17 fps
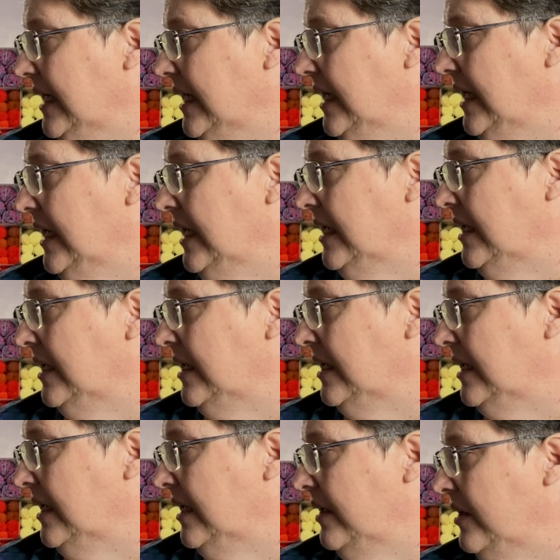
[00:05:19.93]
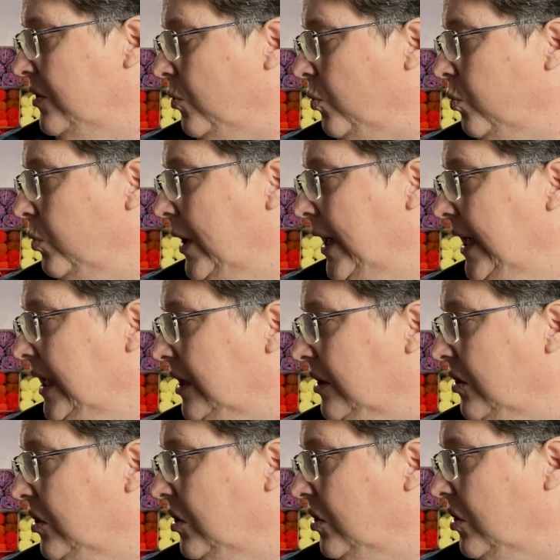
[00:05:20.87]
in the
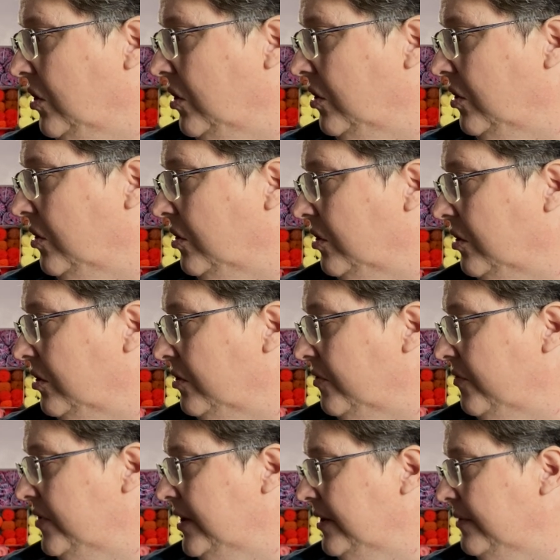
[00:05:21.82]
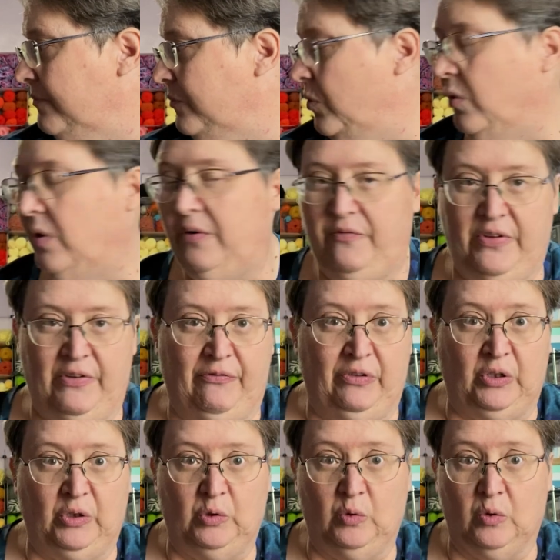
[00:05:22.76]
regular, the more of the
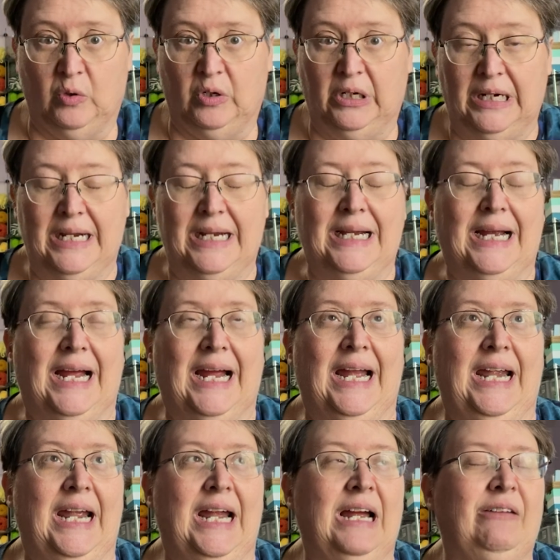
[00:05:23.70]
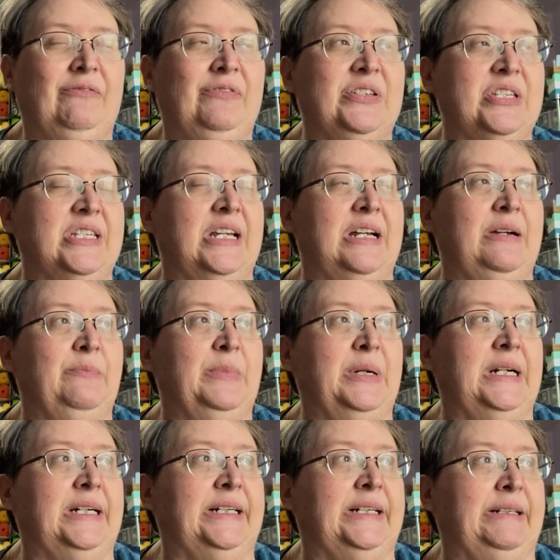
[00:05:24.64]
velour, I have some,
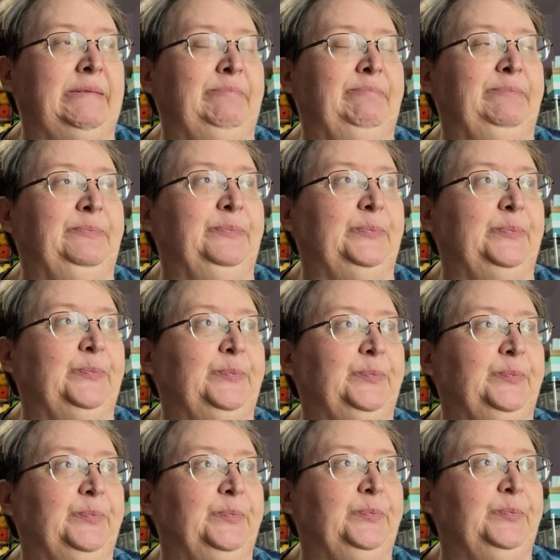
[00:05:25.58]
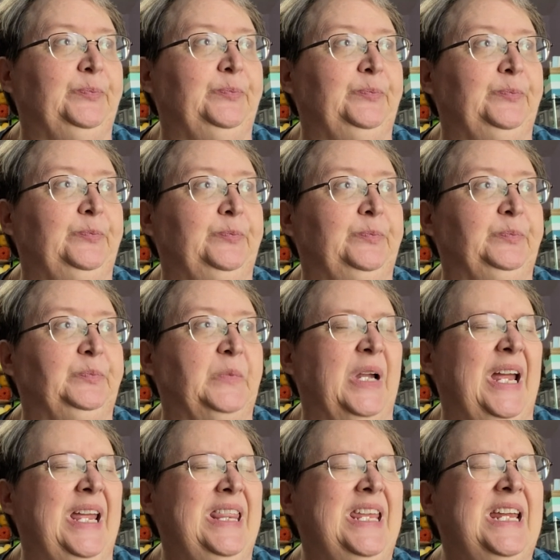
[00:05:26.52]

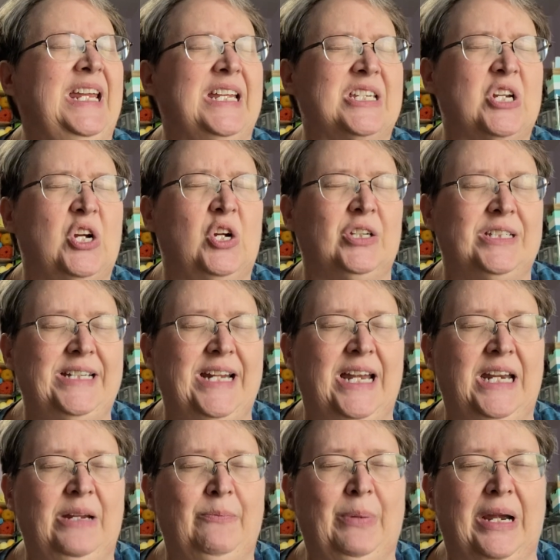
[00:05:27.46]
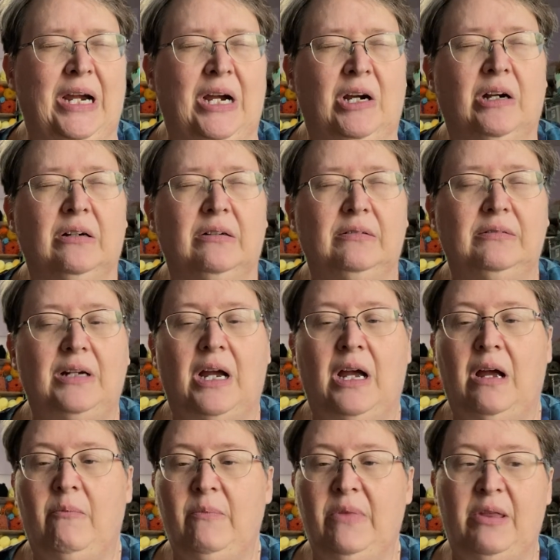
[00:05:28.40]
I think it's called teddy bear,
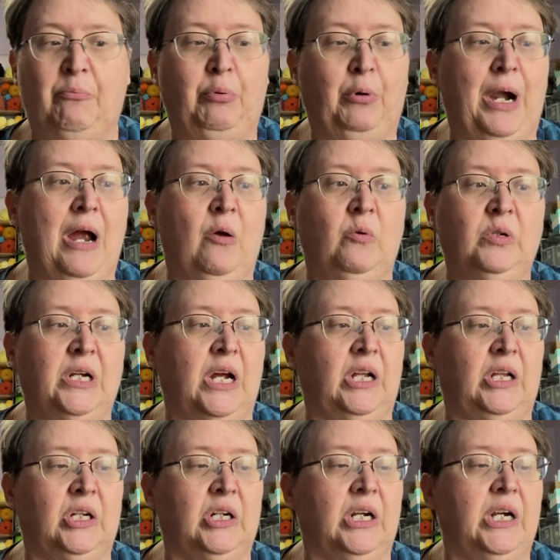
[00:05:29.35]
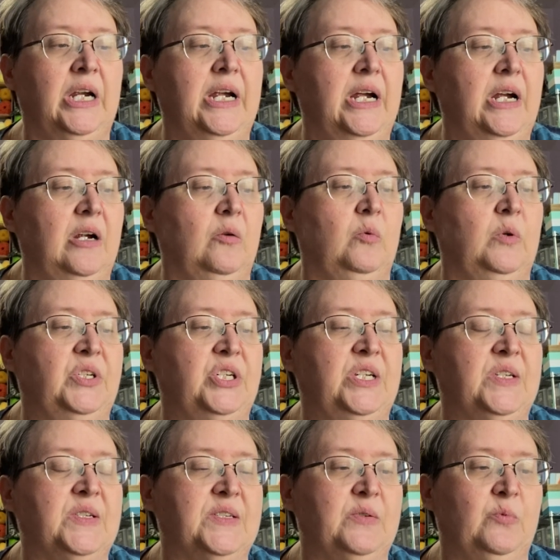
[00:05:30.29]
the brown color, which
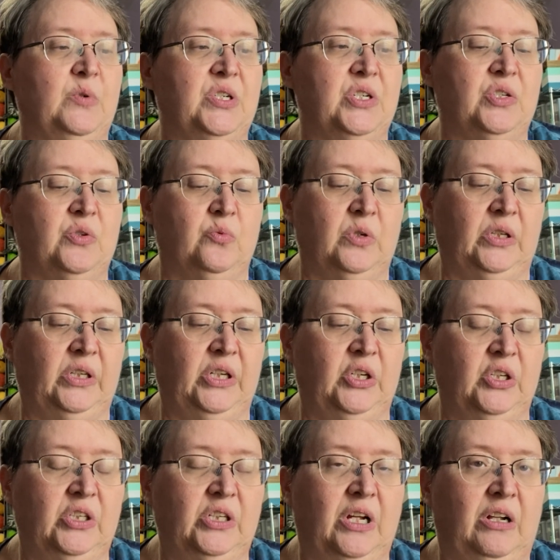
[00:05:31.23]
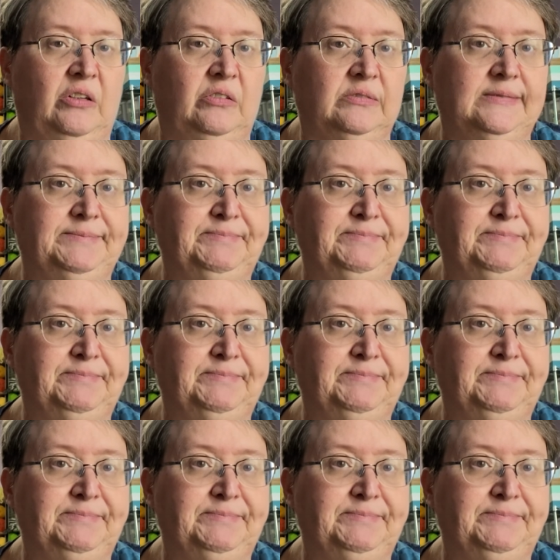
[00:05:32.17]
is a really good color.